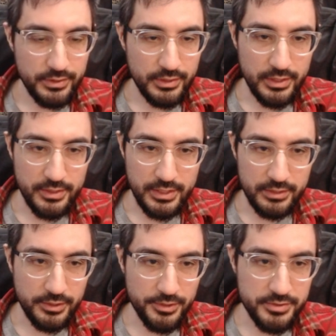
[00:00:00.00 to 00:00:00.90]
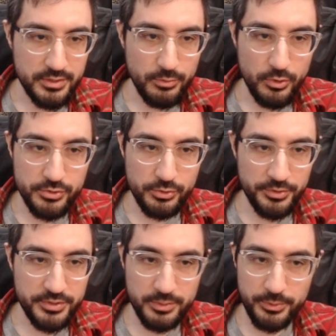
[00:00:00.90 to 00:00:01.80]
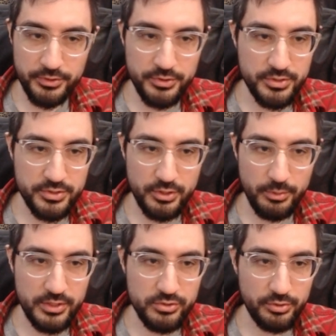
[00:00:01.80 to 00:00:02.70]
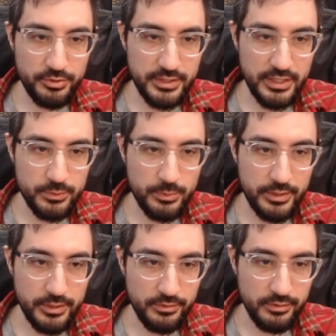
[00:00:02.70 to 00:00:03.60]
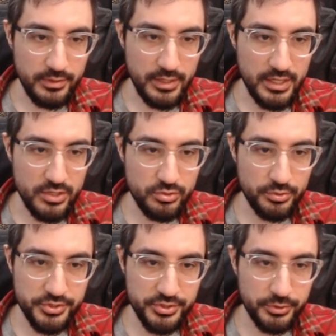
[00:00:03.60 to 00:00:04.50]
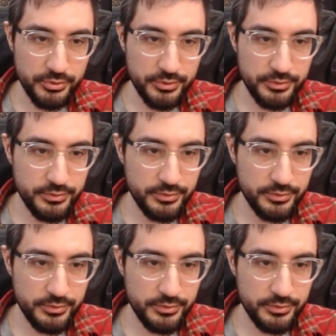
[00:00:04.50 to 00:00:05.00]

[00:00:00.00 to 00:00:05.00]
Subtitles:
And then here's some more jewels. This build uses so many jewels. I guess we bought 8 jewels total.